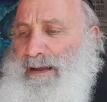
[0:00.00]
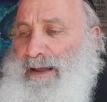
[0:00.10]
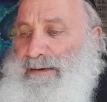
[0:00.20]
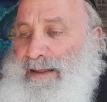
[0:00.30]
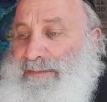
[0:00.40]

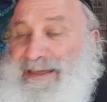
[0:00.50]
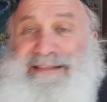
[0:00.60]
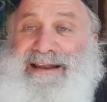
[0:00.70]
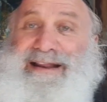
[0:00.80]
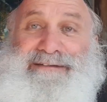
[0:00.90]
And
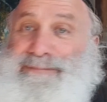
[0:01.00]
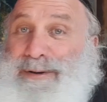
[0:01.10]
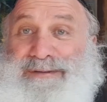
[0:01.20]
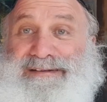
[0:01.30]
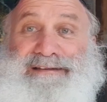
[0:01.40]
then they didn't have
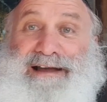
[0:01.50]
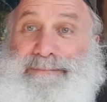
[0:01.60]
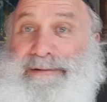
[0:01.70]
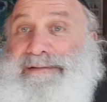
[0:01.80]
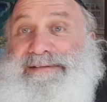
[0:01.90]
books and
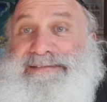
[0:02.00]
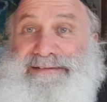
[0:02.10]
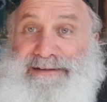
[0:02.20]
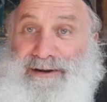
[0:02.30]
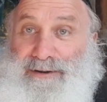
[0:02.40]
libraries
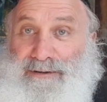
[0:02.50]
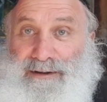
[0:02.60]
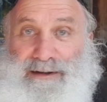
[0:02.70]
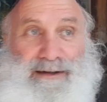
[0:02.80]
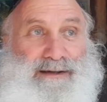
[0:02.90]
and,
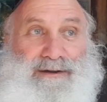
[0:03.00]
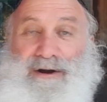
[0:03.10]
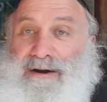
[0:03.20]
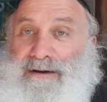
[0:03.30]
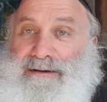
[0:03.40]
I
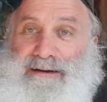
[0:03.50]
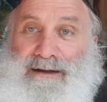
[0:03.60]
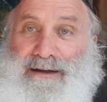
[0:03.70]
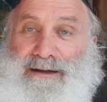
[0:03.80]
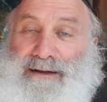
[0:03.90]

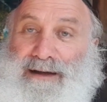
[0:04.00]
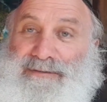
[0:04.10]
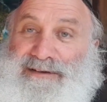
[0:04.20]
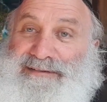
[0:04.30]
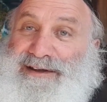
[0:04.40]

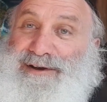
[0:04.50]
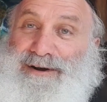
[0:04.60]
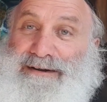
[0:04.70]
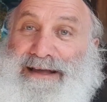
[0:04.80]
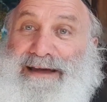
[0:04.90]
was going to say
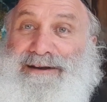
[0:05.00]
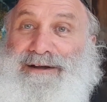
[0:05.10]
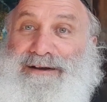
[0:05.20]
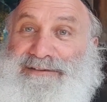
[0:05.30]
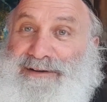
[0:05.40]
card catalogs.